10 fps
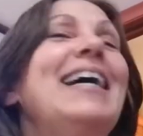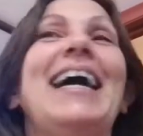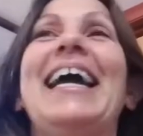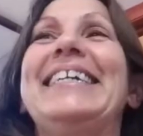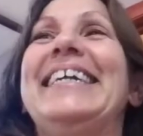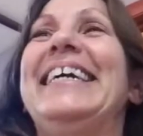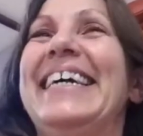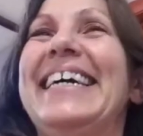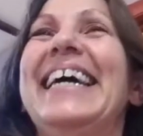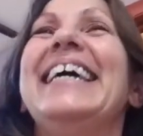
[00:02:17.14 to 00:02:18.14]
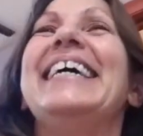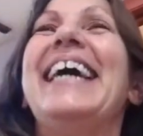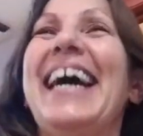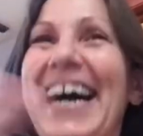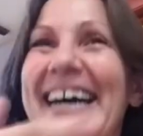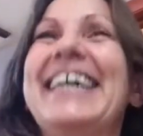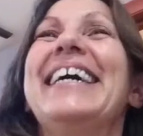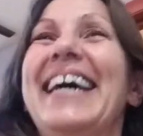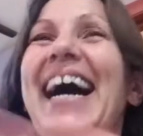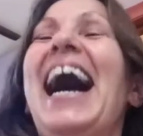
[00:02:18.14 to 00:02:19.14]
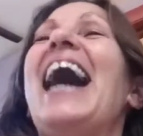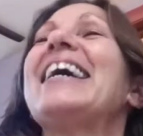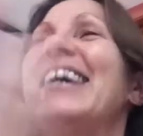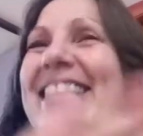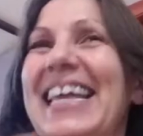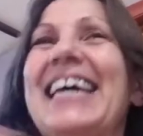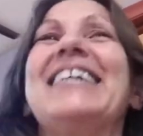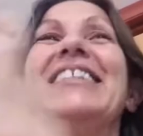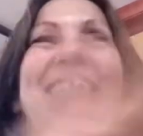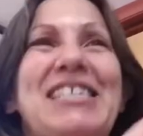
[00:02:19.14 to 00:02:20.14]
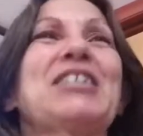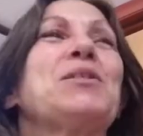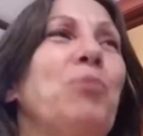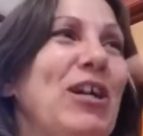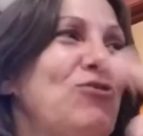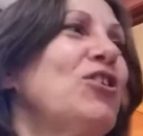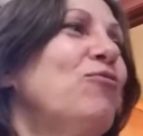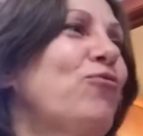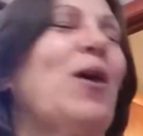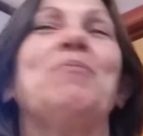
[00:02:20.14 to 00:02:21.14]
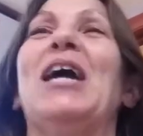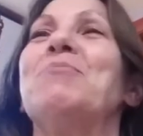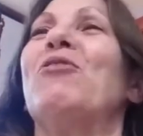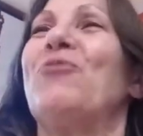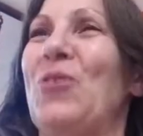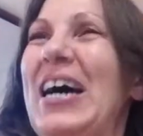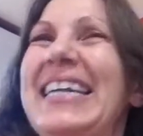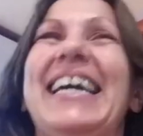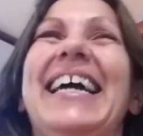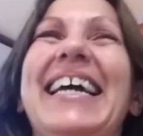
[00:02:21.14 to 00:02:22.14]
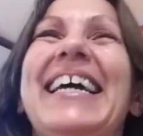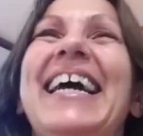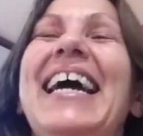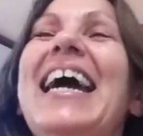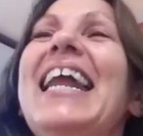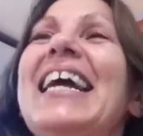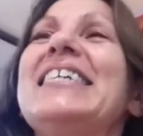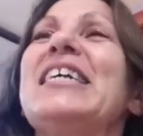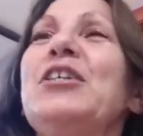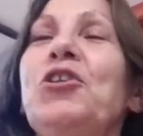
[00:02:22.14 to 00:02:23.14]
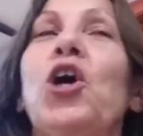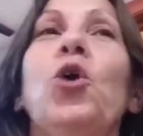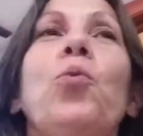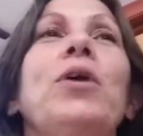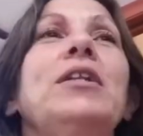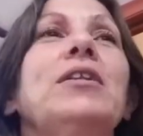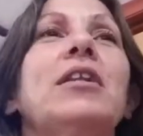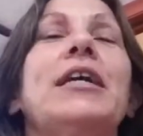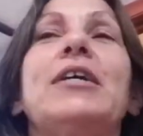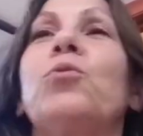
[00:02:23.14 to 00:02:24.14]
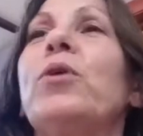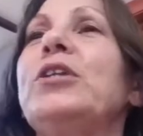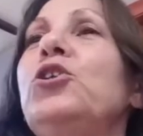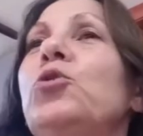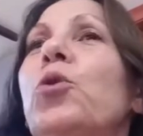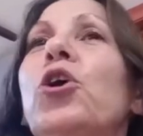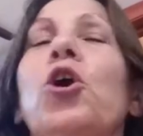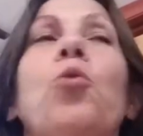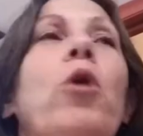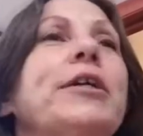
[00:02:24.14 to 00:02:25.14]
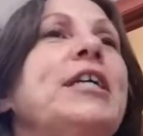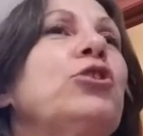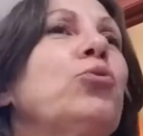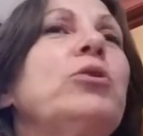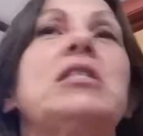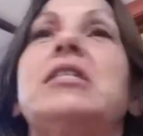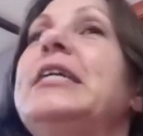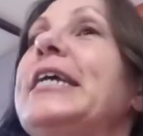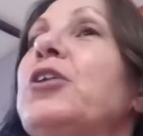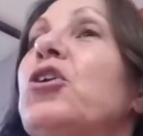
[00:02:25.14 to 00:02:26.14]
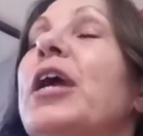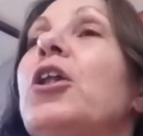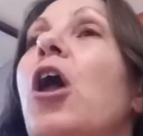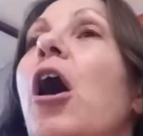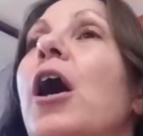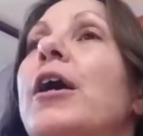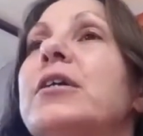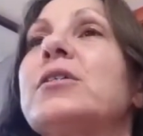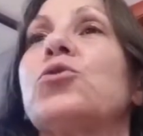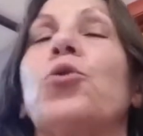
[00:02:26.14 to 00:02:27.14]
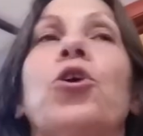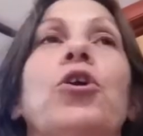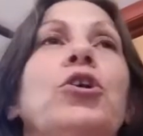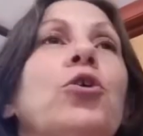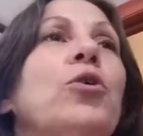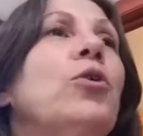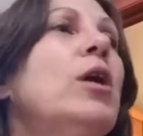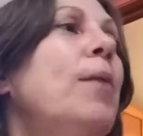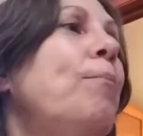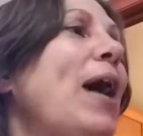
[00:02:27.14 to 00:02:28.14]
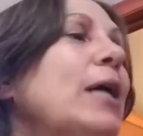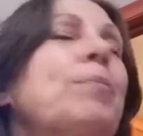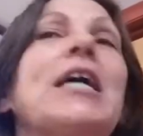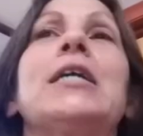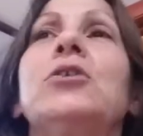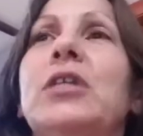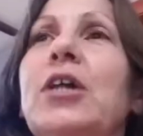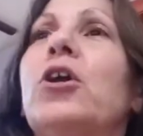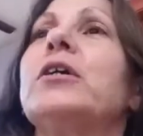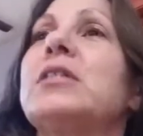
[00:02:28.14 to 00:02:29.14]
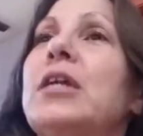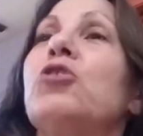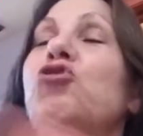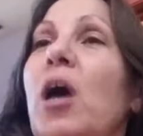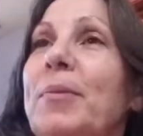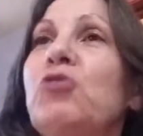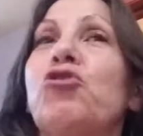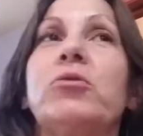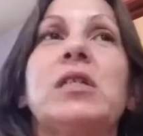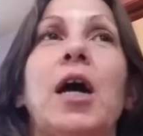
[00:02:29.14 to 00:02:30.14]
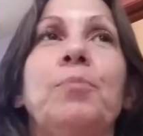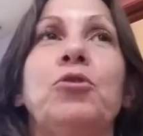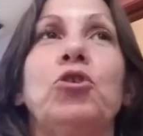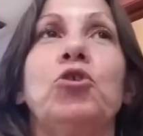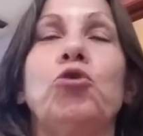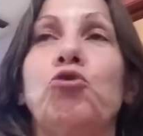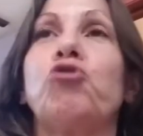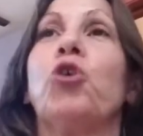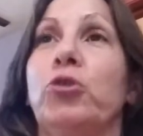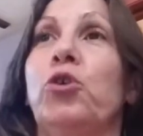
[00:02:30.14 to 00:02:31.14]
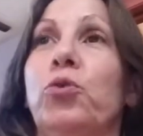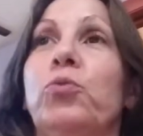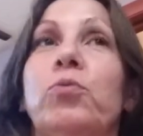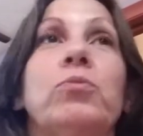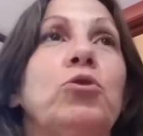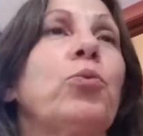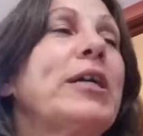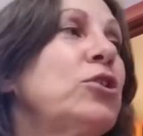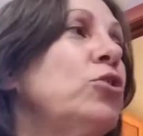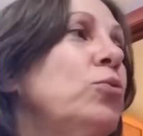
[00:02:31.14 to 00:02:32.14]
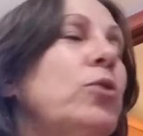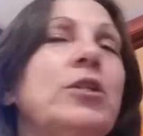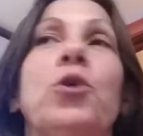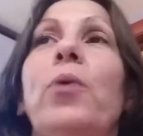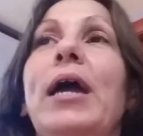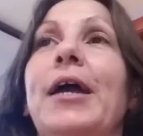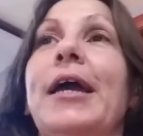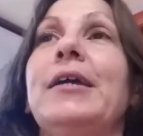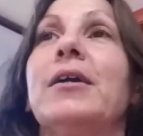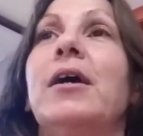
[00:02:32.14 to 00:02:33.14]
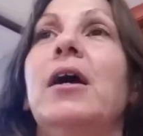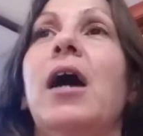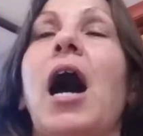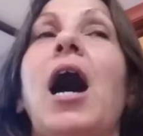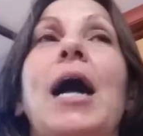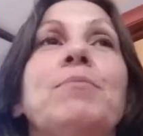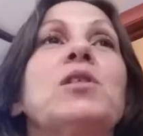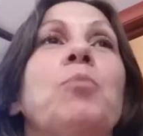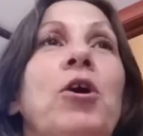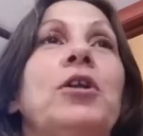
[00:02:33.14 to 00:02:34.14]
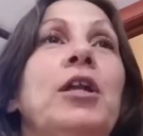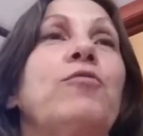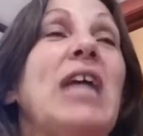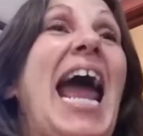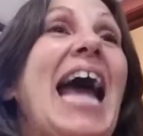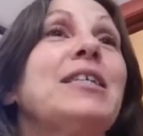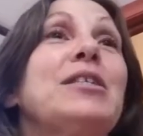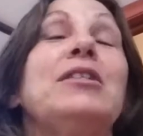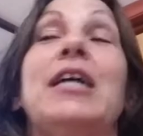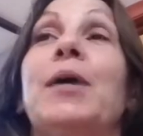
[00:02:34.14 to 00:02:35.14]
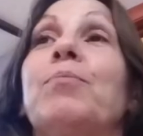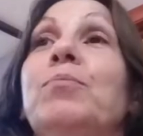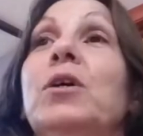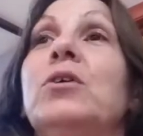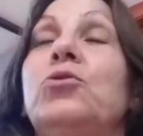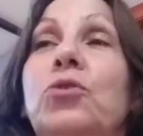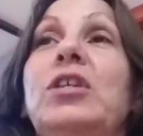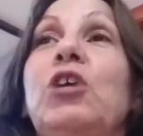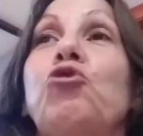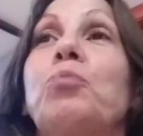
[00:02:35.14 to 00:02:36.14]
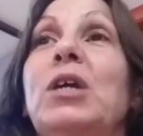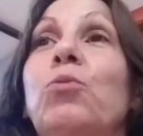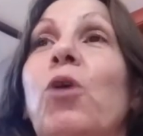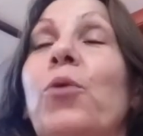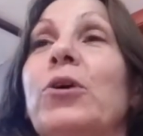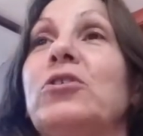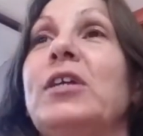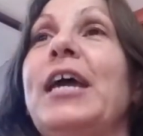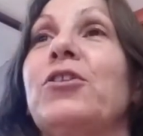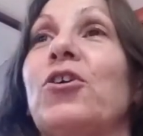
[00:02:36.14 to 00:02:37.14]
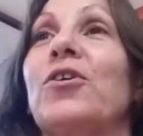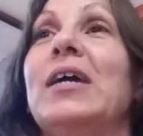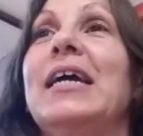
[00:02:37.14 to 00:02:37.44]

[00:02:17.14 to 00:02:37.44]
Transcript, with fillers: And yeah, I got this expression from them of what? And I say, you know, when you are walking through a city and you get lost, or you're backpacking and you get lost and a shaman shows up to show you, direct you on your way, I'm smart enough to ask them to teach me while we're together.